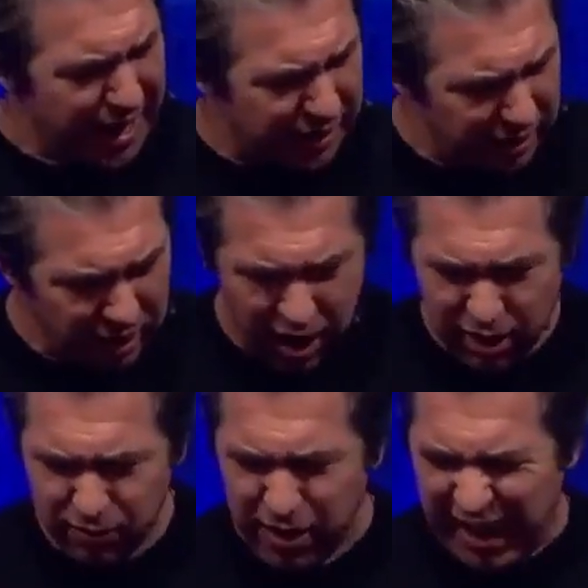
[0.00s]
and
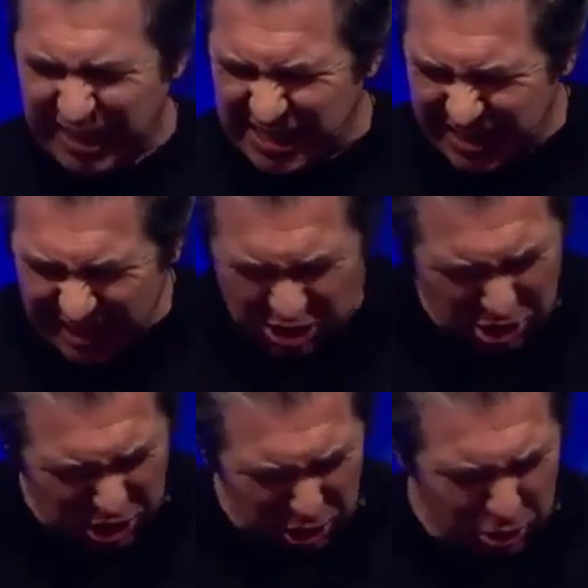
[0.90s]
love. It's these
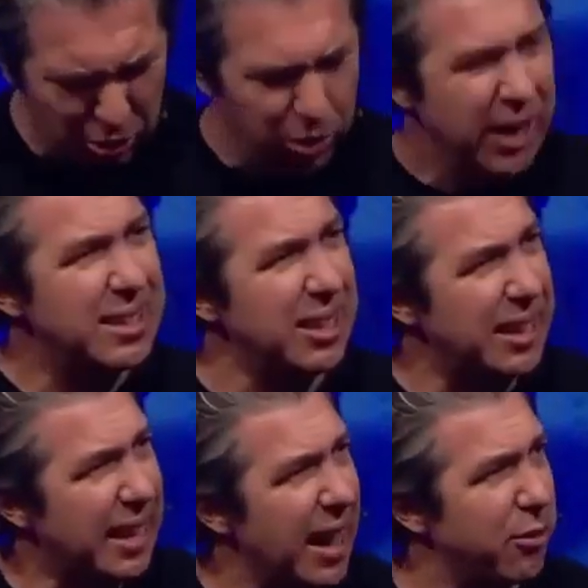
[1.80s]
two
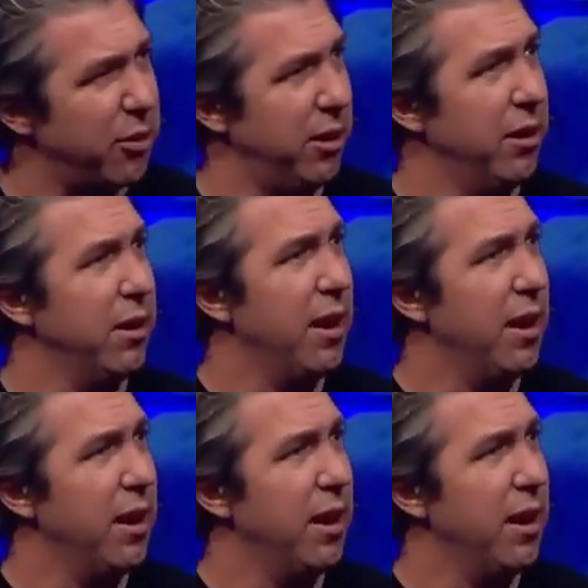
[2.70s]
together.